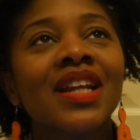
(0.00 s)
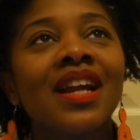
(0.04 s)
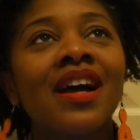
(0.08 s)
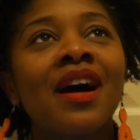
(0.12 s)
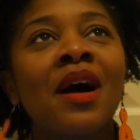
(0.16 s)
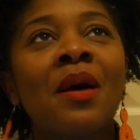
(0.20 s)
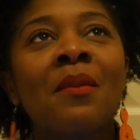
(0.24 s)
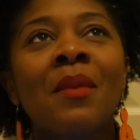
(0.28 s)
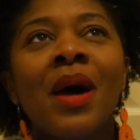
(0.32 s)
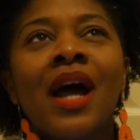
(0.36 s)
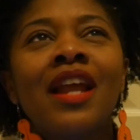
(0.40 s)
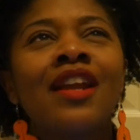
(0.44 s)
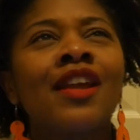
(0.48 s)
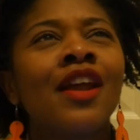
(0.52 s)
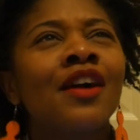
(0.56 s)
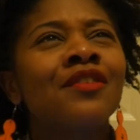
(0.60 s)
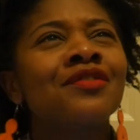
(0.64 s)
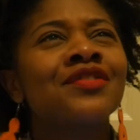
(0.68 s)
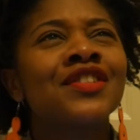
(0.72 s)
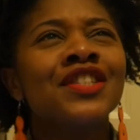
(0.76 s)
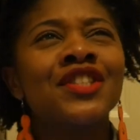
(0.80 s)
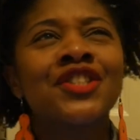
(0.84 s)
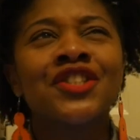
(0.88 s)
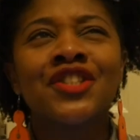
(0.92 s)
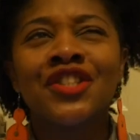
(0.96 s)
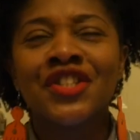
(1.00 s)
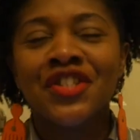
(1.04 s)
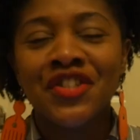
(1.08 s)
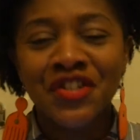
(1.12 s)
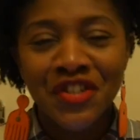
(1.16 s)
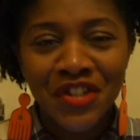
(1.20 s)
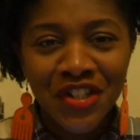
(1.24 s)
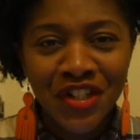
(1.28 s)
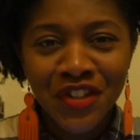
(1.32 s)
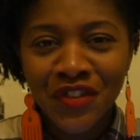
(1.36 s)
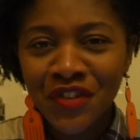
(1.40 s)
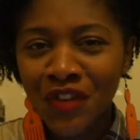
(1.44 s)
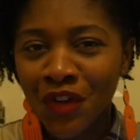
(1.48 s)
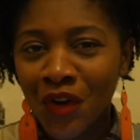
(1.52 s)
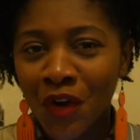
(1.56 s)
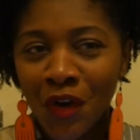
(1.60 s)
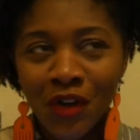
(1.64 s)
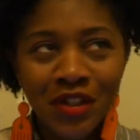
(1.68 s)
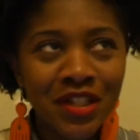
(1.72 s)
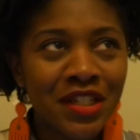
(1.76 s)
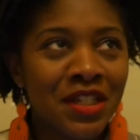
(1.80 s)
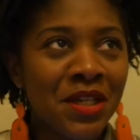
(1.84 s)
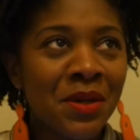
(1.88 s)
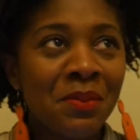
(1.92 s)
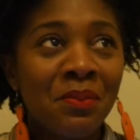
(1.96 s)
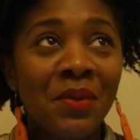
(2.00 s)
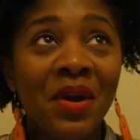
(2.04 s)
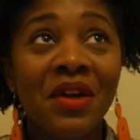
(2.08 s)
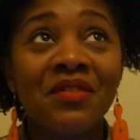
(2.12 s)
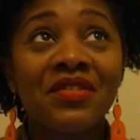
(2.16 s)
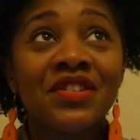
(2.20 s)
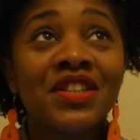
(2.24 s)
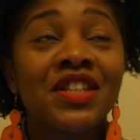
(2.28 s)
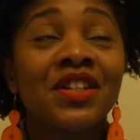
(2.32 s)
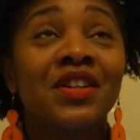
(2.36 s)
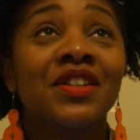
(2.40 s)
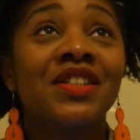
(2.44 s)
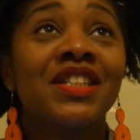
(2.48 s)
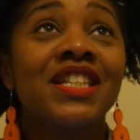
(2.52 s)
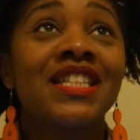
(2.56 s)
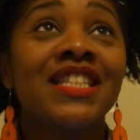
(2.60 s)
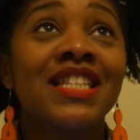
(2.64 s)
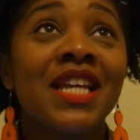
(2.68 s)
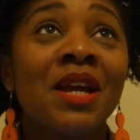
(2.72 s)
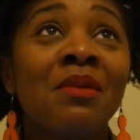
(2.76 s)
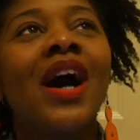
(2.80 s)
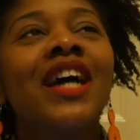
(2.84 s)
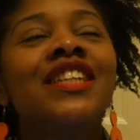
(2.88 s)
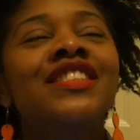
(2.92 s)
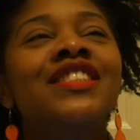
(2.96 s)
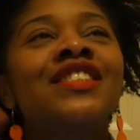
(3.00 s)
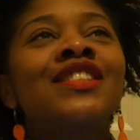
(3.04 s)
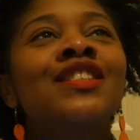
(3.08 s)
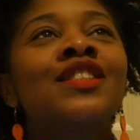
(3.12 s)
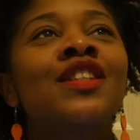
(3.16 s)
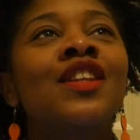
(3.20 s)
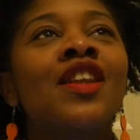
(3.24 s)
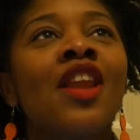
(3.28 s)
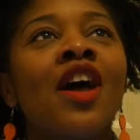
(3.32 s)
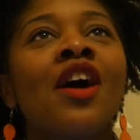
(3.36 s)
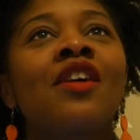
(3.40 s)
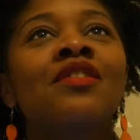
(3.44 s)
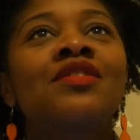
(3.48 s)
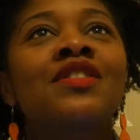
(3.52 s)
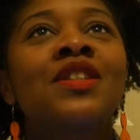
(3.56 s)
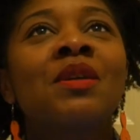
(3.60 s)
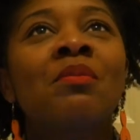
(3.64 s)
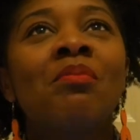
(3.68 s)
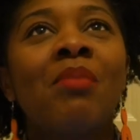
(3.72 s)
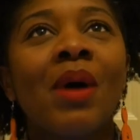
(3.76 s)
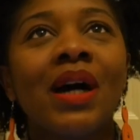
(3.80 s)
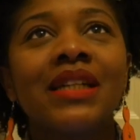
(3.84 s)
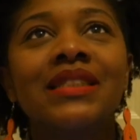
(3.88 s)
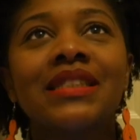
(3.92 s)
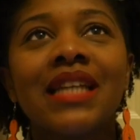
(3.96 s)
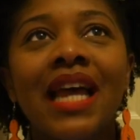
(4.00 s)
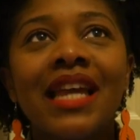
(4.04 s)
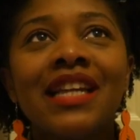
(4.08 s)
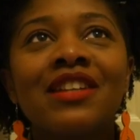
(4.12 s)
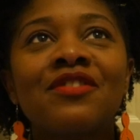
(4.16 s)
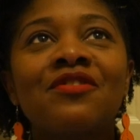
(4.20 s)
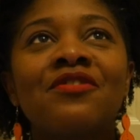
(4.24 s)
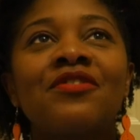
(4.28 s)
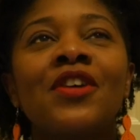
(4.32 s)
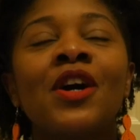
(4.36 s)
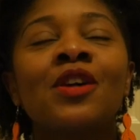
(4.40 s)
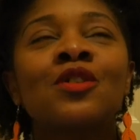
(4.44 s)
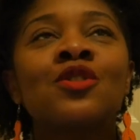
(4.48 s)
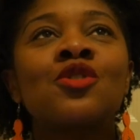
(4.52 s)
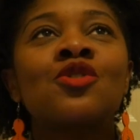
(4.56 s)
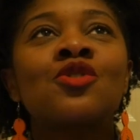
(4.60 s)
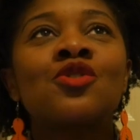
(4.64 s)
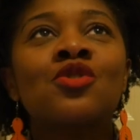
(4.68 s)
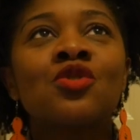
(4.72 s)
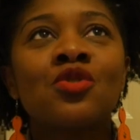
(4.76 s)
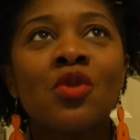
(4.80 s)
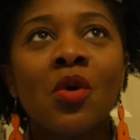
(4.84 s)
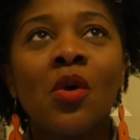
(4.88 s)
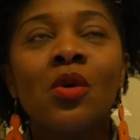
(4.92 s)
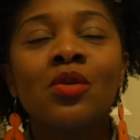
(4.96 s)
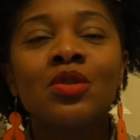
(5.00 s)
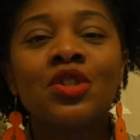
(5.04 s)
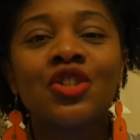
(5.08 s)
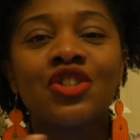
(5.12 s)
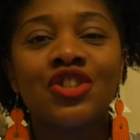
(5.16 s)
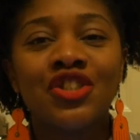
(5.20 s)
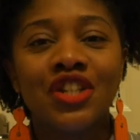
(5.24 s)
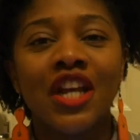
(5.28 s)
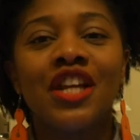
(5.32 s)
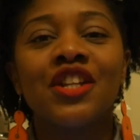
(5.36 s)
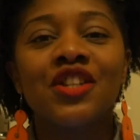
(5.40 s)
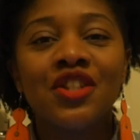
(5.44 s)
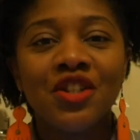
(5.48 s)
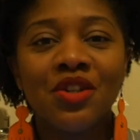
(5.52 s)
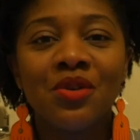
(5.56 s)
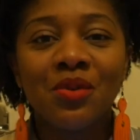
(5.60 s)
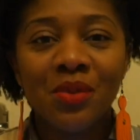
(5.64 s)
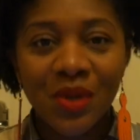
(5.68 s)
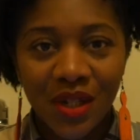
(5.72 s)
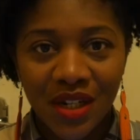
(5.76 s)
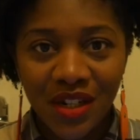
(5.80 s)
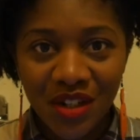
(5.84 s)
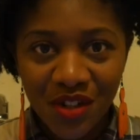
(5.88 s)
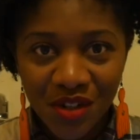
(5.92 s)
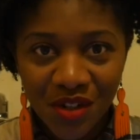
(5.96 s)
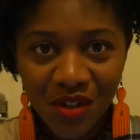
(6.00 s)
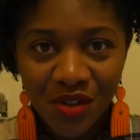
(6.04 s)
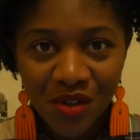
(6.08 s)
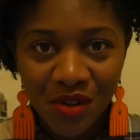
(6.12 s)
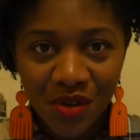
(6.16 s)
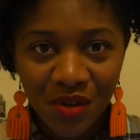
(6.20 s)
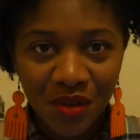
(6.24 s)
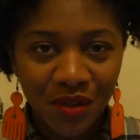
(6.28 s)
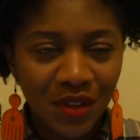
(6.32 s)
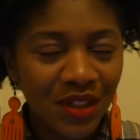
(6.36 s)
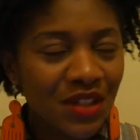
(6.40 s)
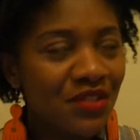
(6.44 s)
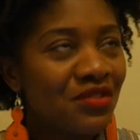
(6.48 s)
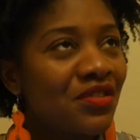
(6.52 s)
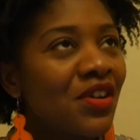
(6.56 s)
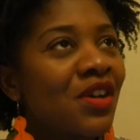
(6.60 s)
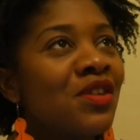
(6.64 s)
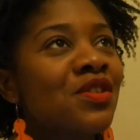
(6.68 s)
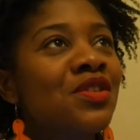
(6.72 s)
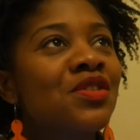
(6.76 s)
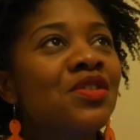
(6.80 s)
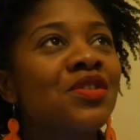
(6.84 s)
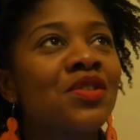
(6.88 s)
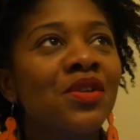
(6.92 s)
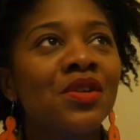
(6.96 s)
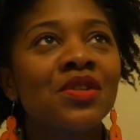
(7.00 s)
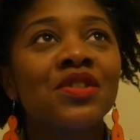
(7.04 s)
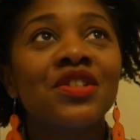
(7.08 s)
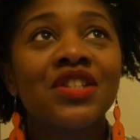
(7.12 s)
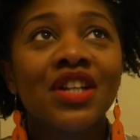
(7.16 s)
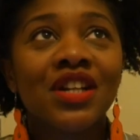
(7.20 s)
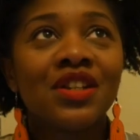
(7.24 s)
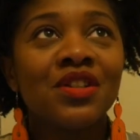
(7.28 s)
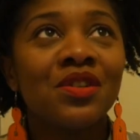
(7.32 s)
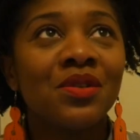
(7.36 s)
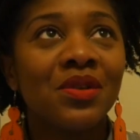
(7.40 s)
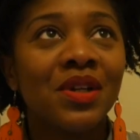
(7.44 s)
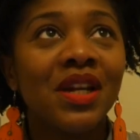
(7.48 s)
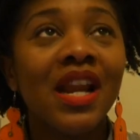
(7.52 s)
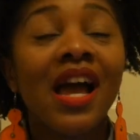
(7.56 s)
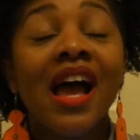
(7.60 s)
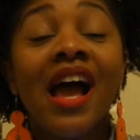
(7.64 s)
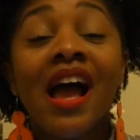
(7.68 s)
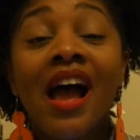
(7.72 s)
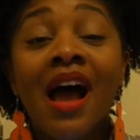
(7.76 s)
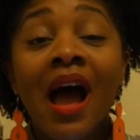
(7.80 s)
I loved the gisting, the gossip, everything on the table. I just loved the banter. It felt so genuine, you know. It felt so genuine.